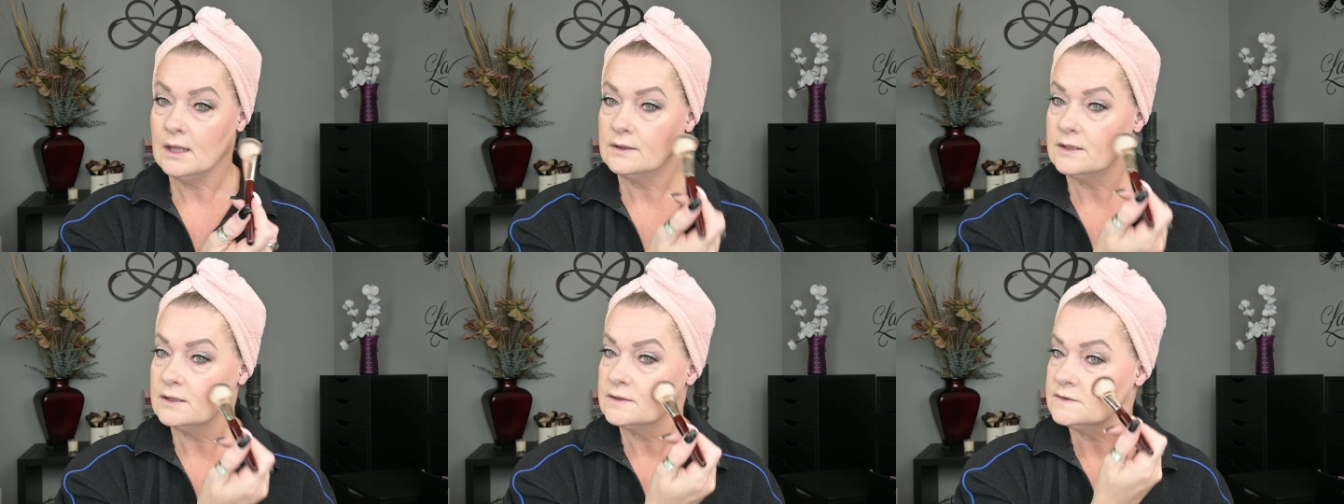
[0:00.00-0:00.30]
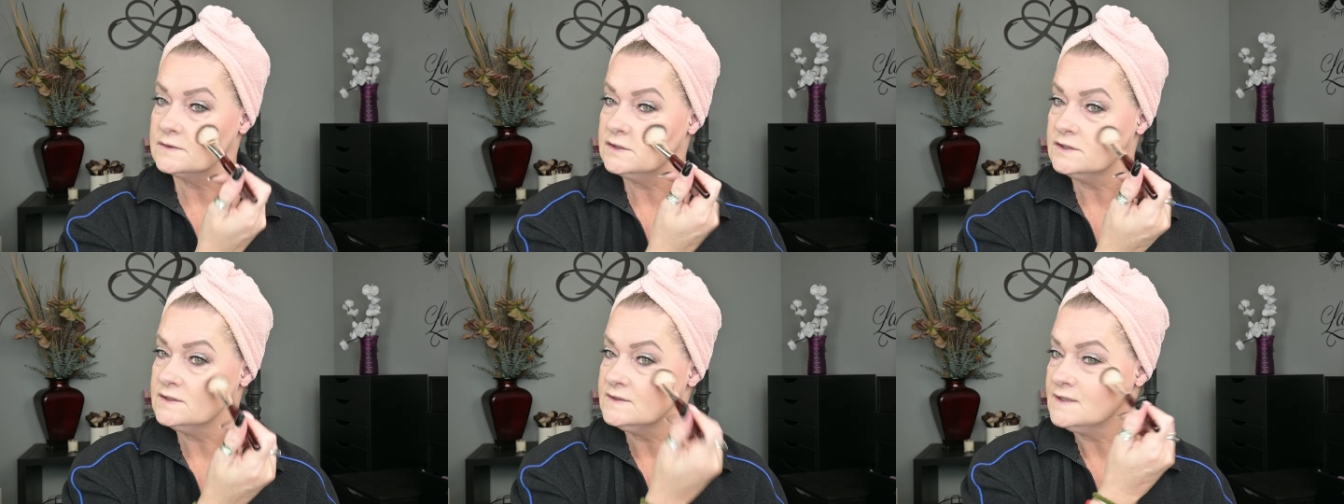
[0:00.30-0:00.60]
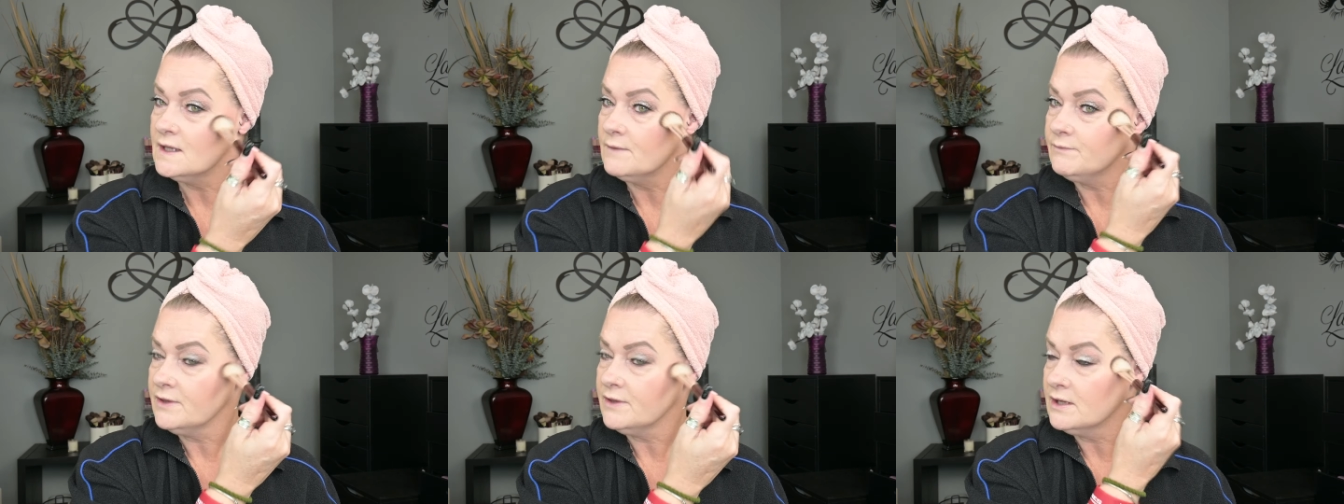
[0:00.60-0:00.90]
There's just
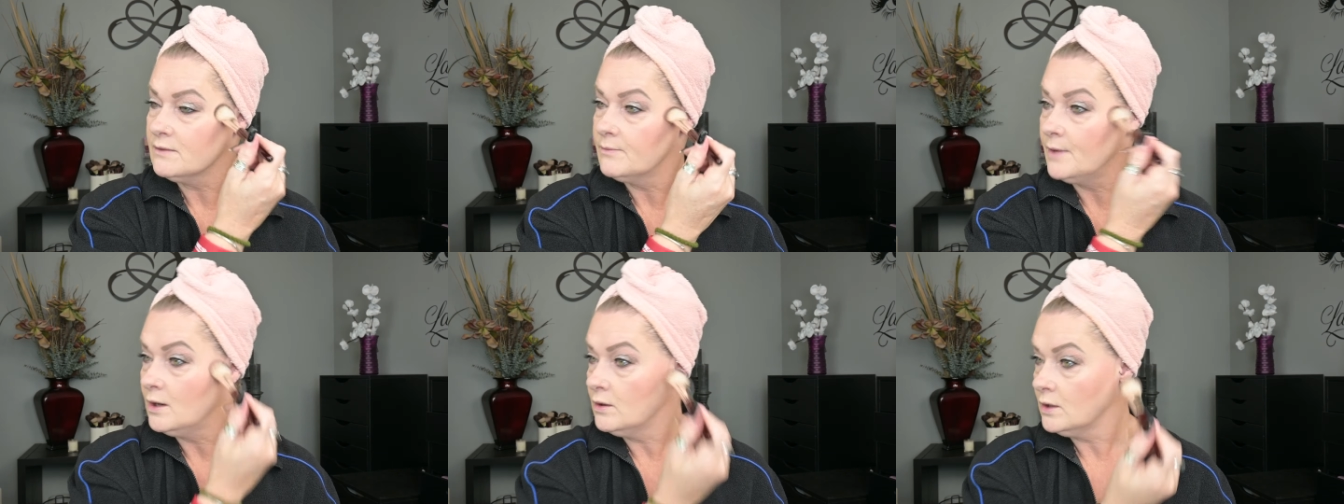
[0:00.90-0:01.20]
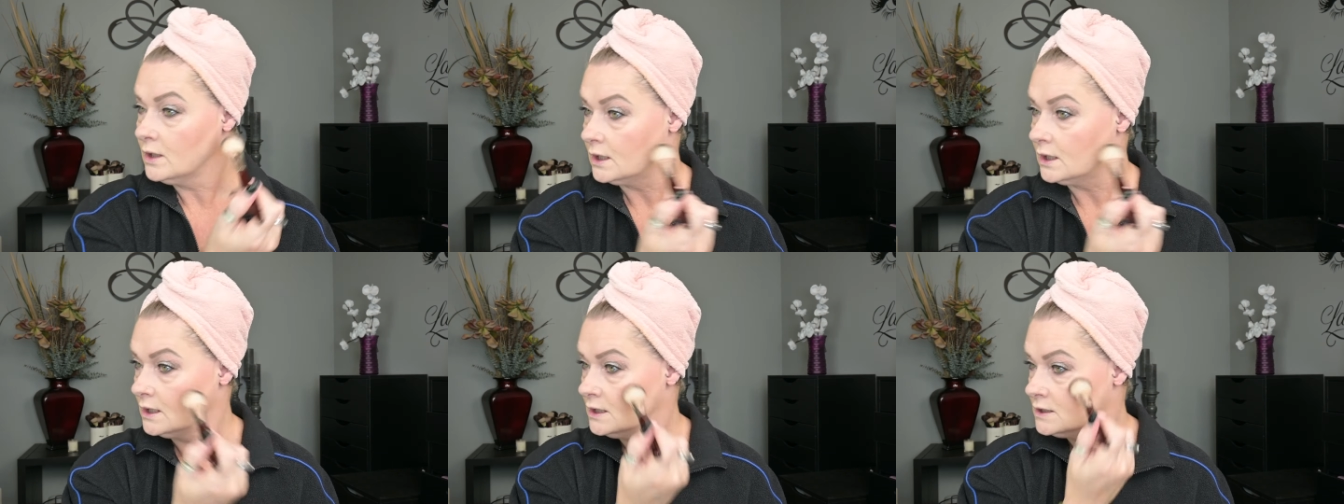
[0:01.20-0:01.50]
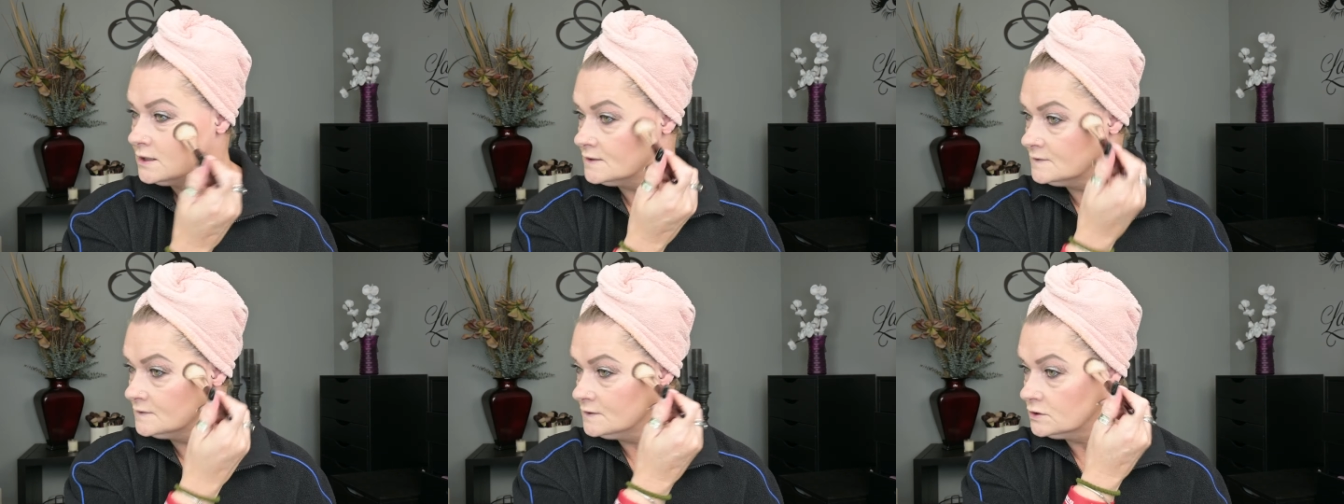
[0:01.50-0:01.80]
something about it. It
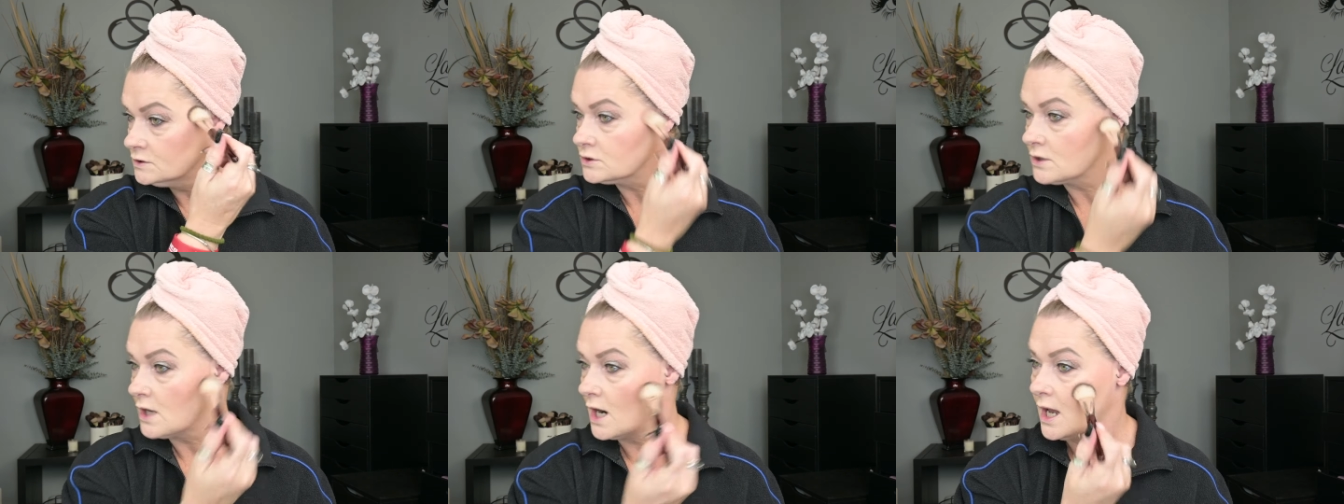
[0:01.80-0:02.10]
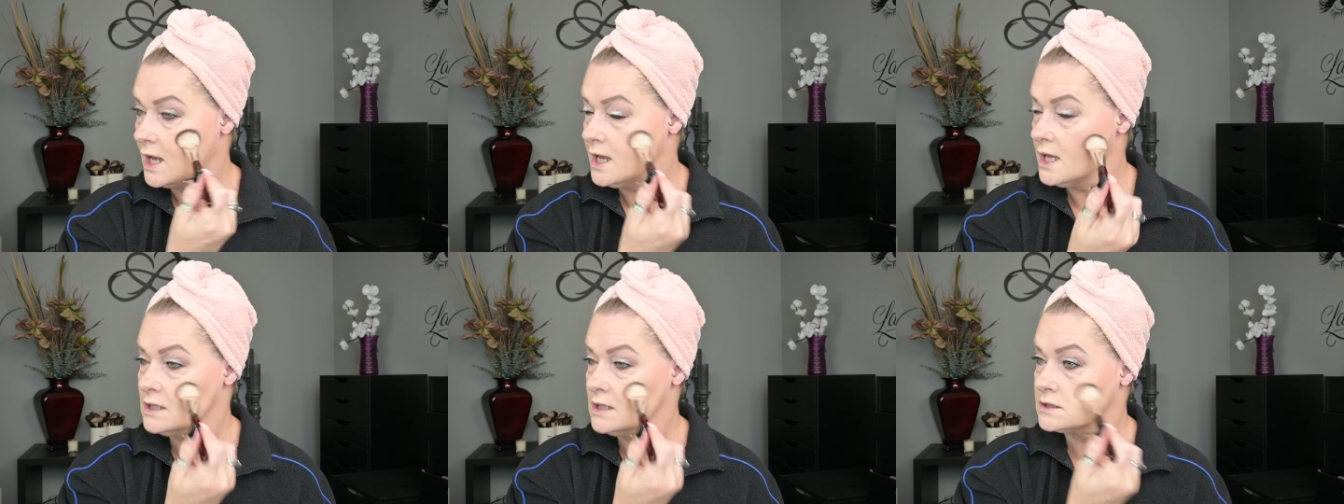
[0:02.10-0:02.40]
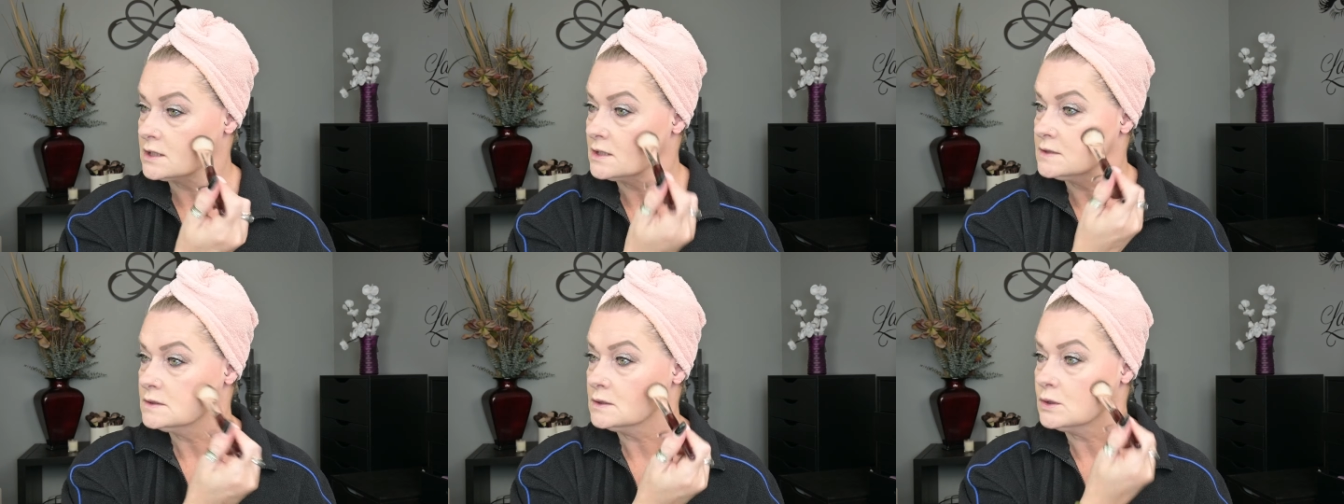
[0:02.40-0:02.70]
doesn't dry, it
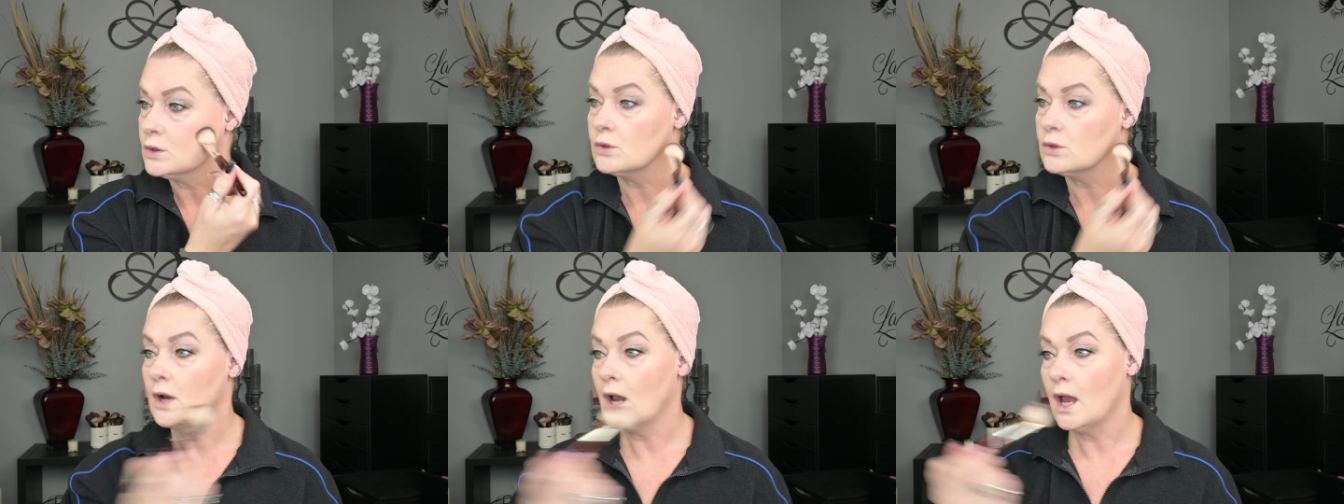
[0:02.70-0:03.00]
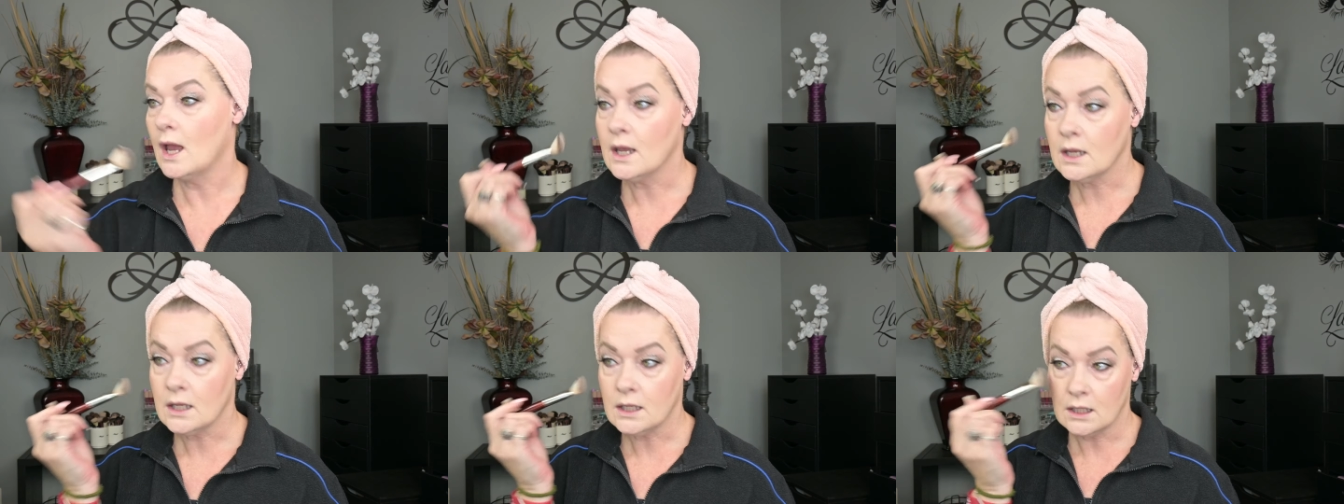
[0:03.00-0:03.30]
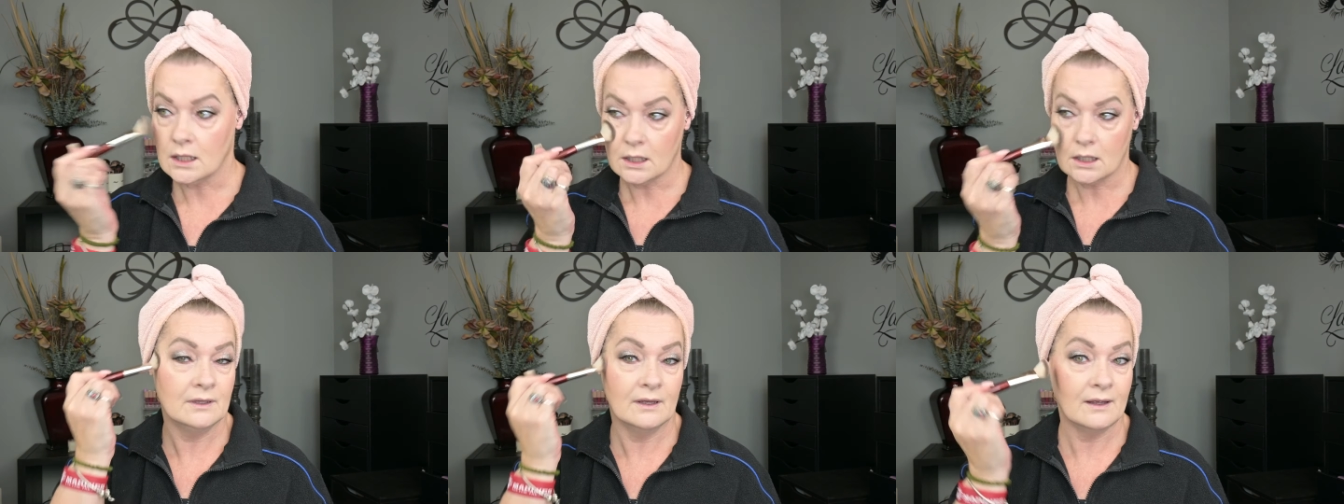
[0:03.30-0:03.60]
doesn't crack,